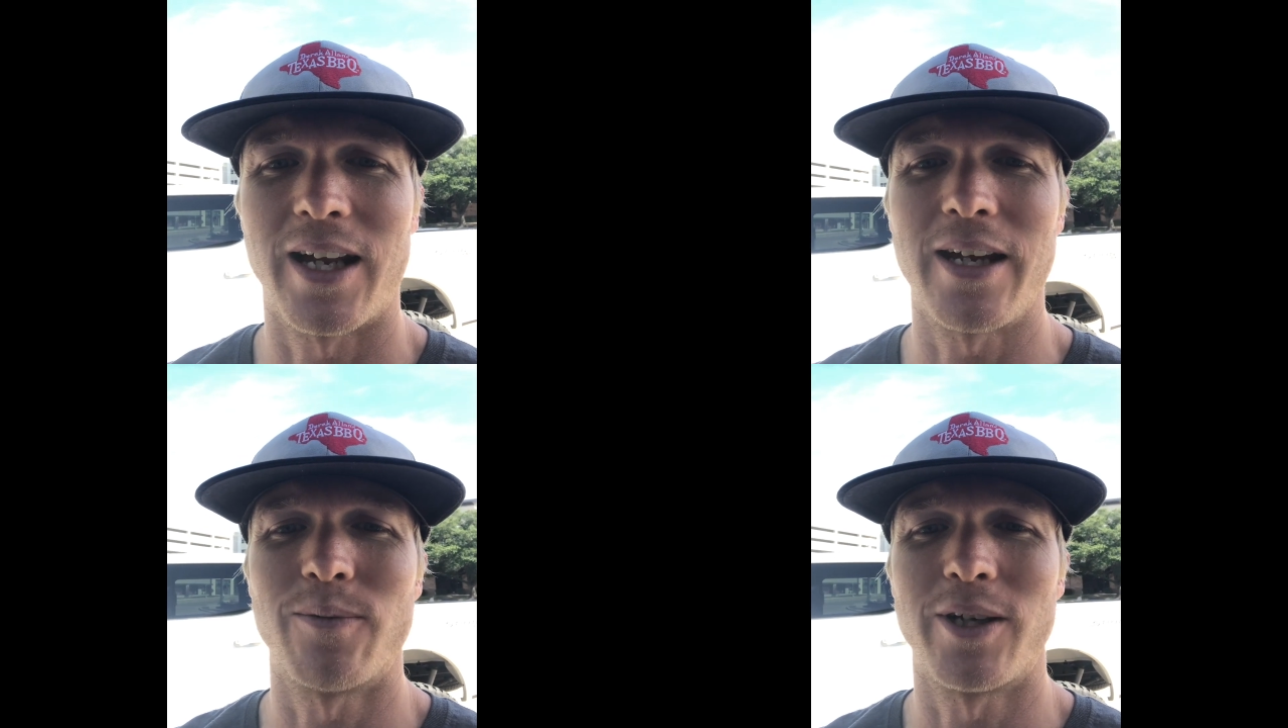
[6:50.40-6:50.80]

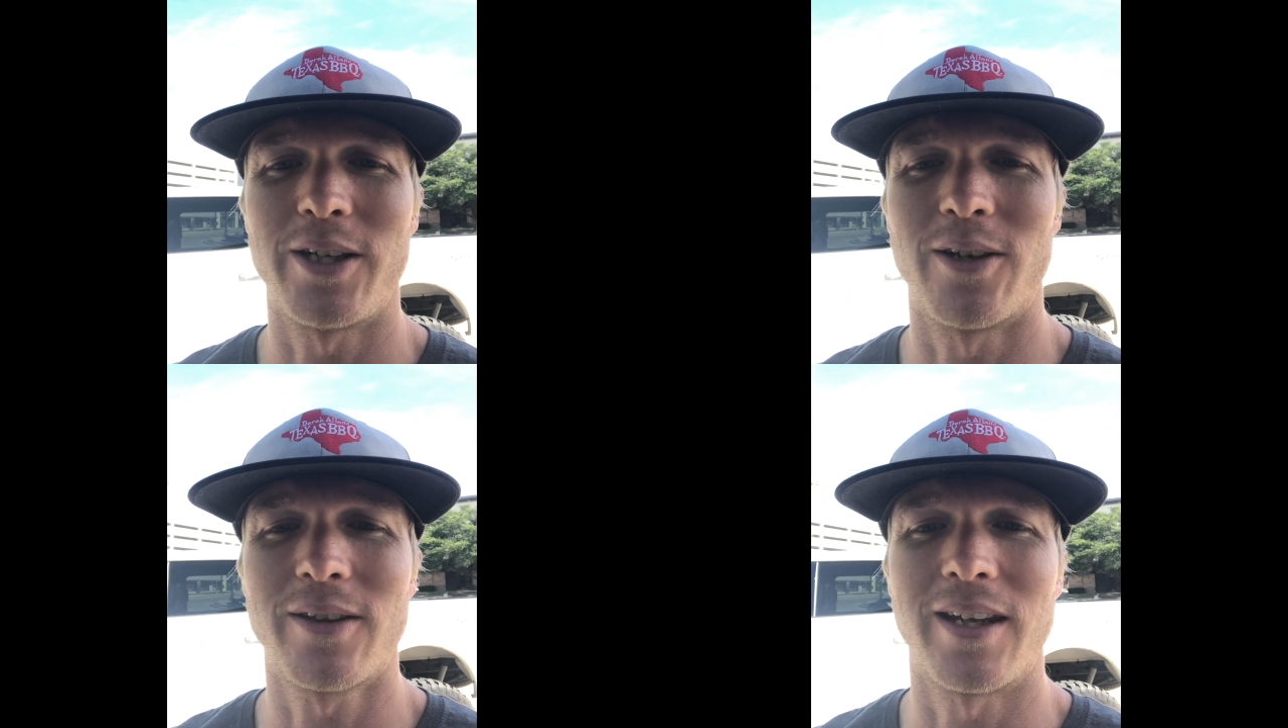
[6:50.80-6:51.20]
Hey, what do
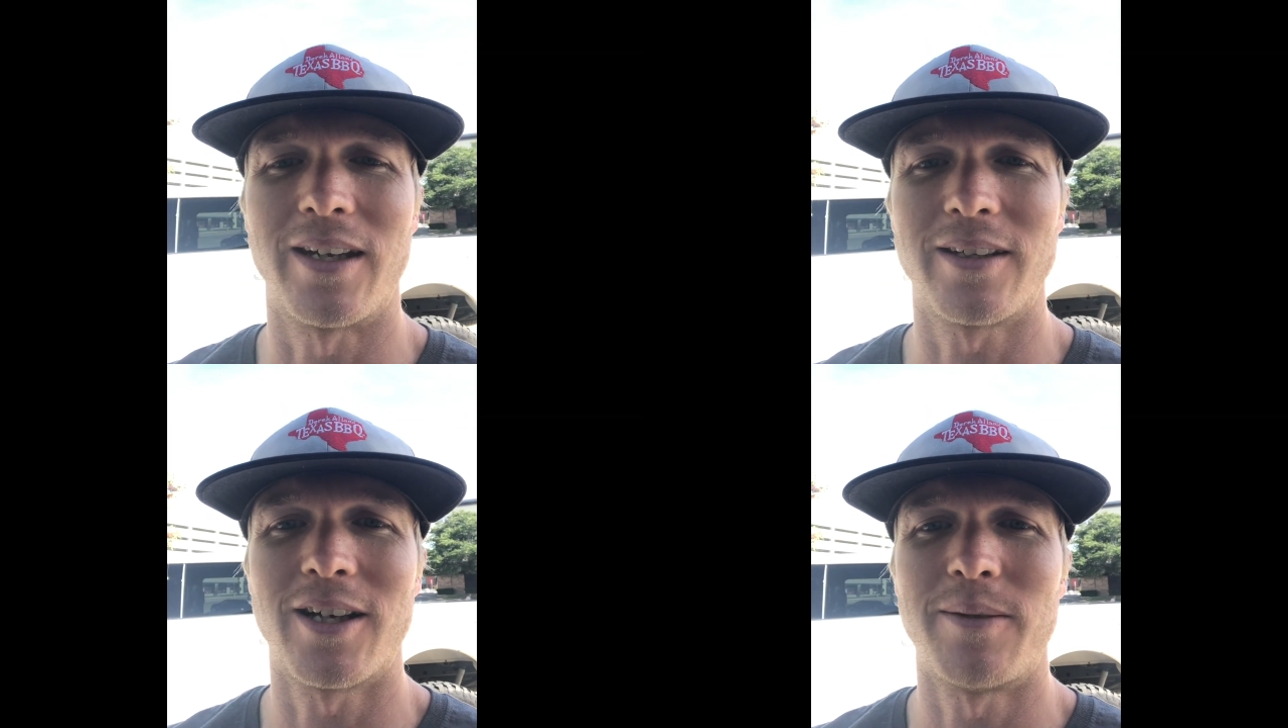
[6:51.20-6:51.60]
y'all
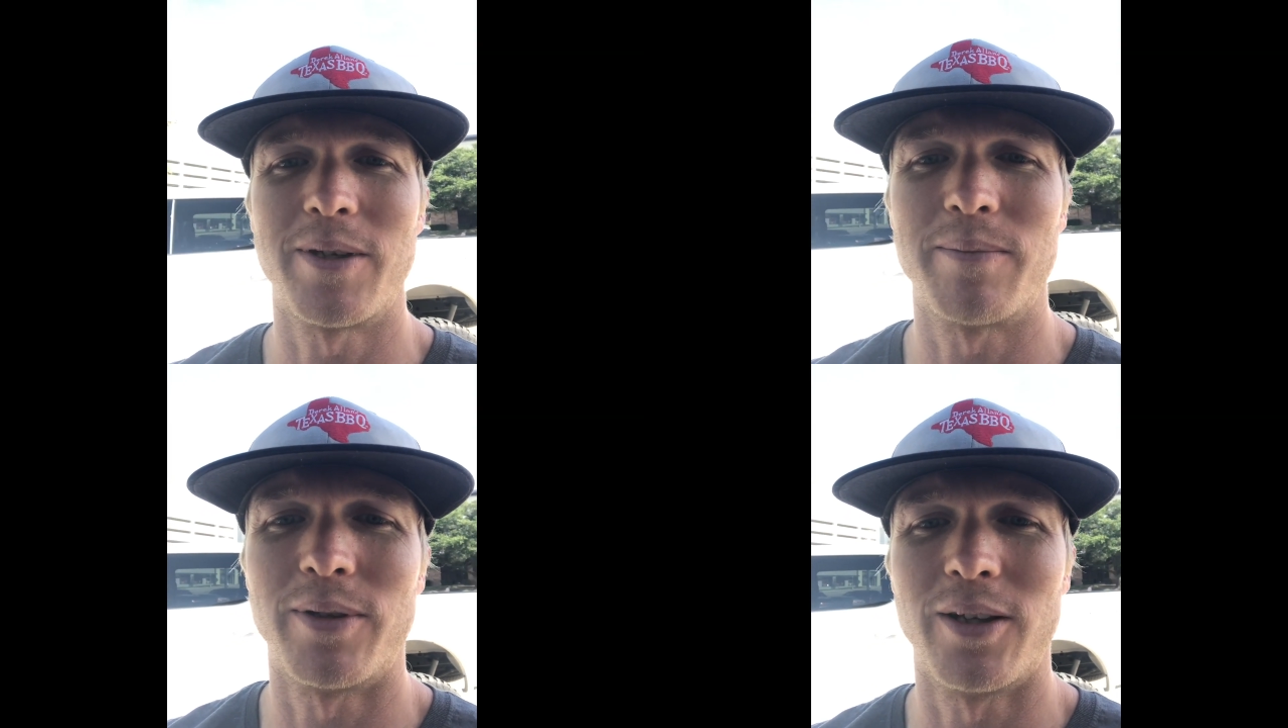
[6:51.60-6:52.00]
think?
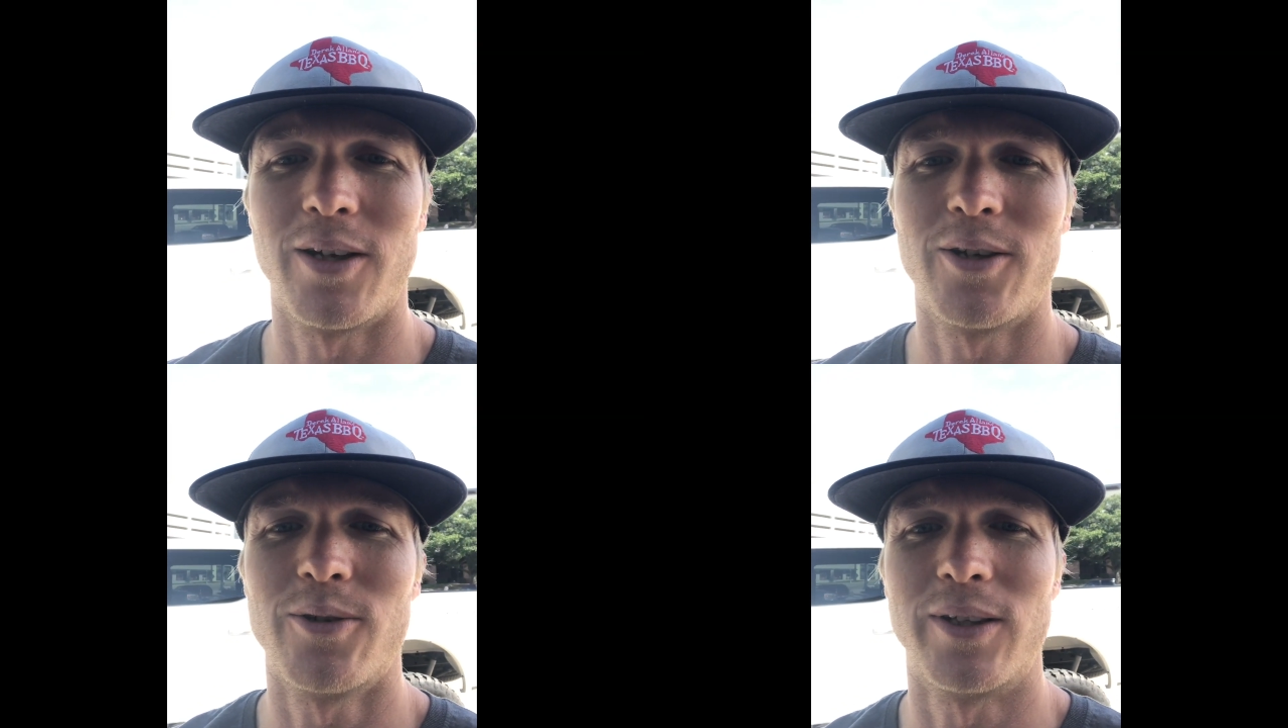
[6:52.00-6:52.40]
Comment
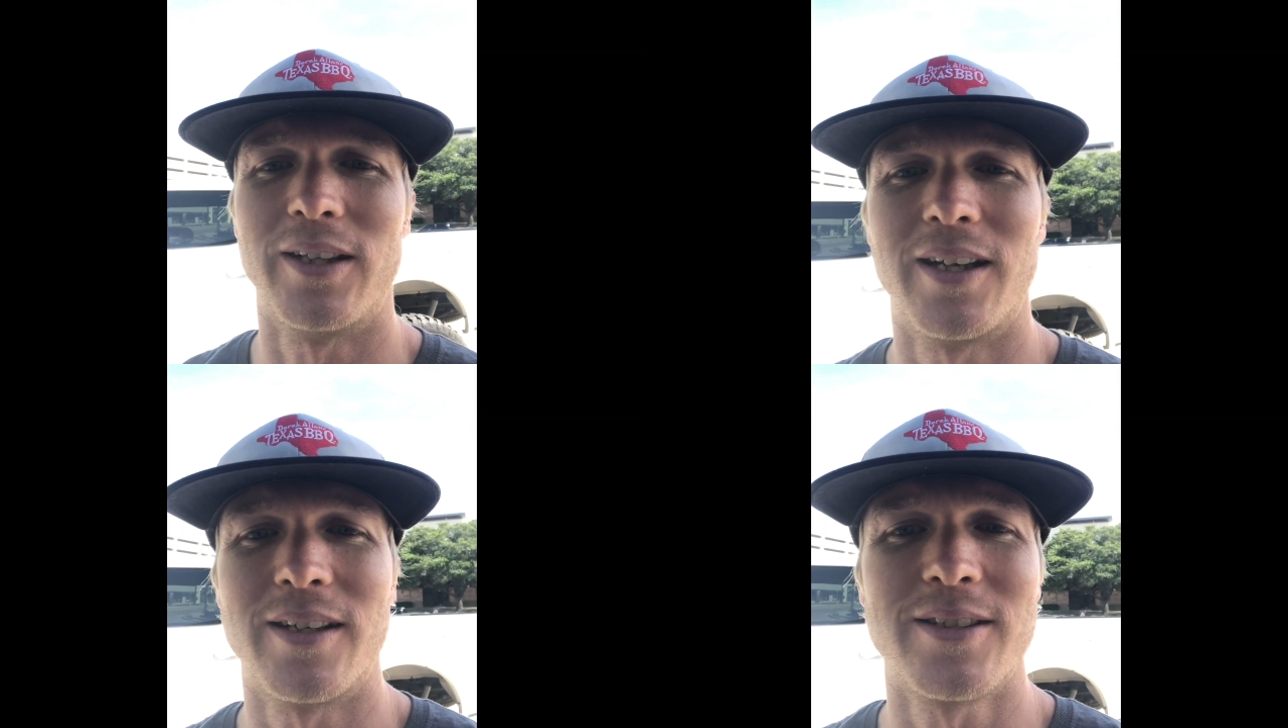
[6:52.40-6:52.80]
below
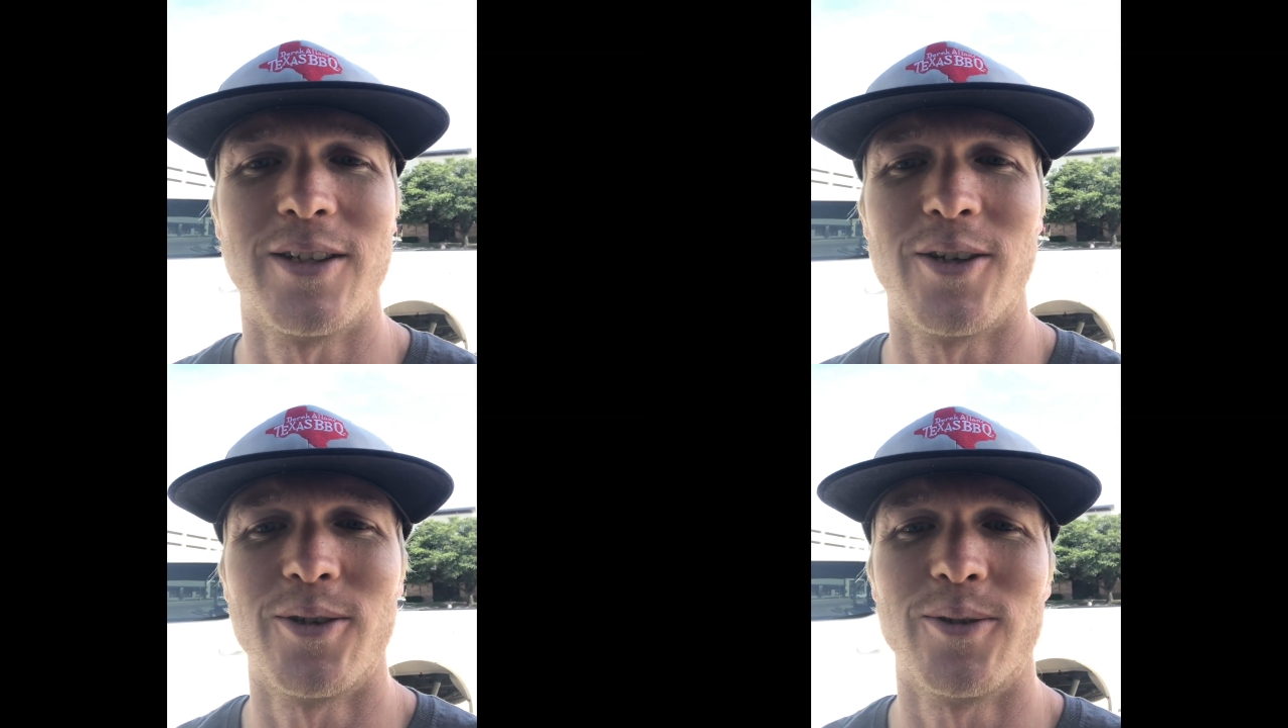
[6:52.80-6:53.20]
and let us
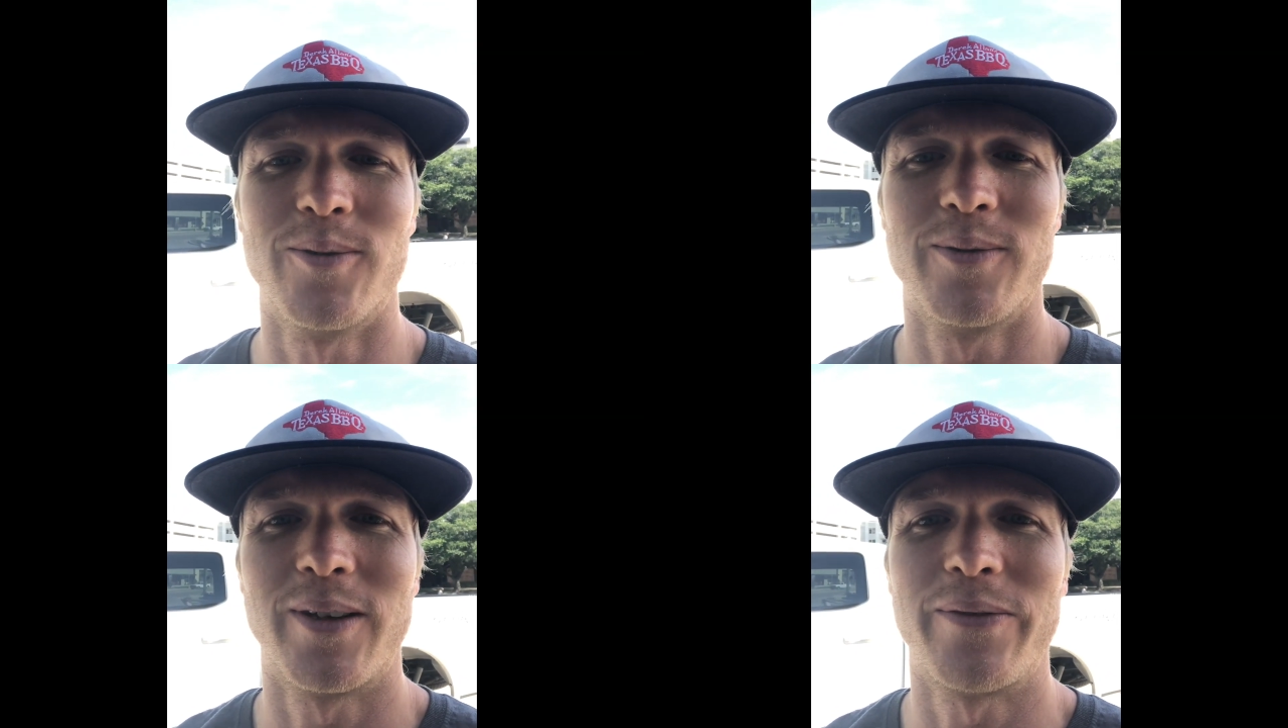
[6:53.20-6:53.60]
know
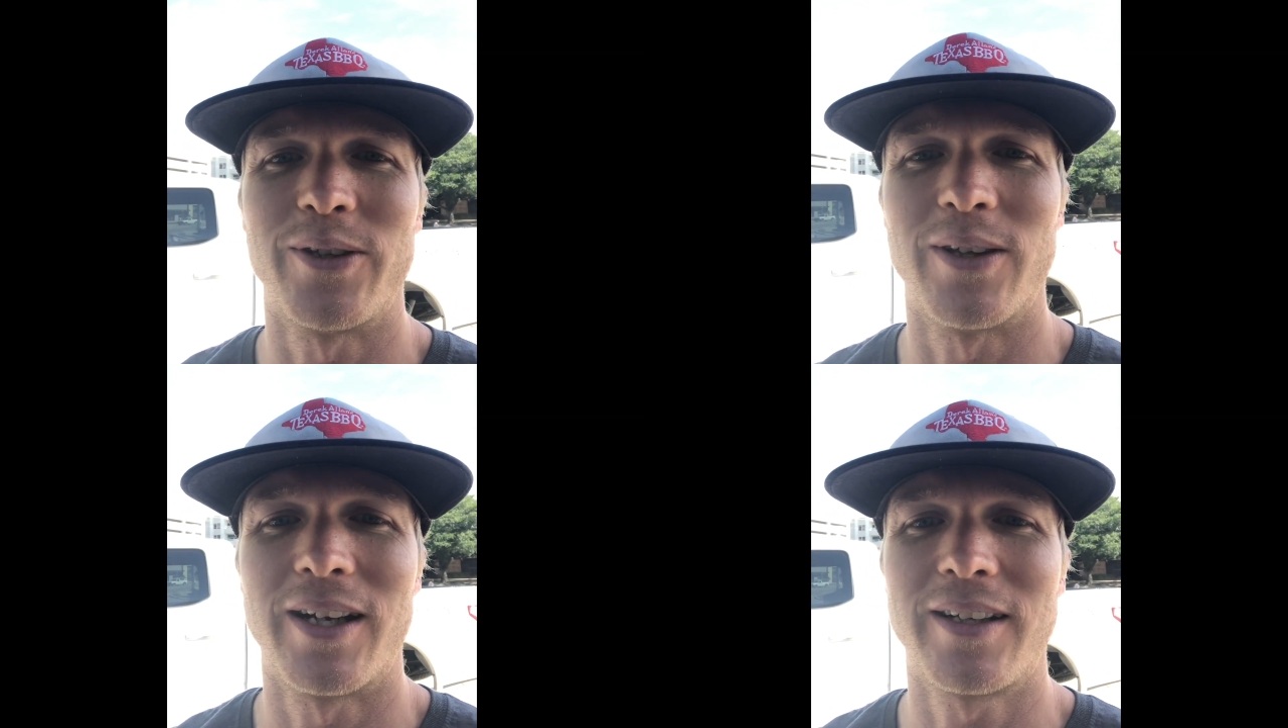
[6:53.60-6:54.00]
if
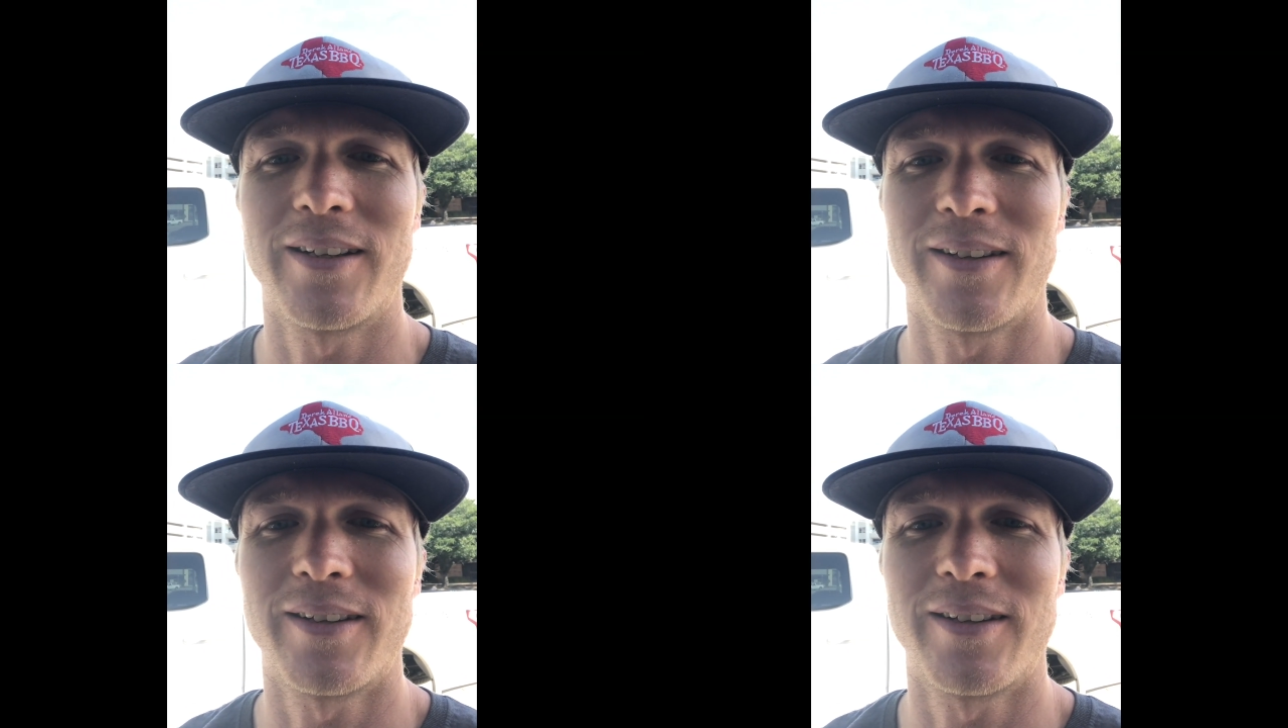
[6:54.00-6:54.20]
you like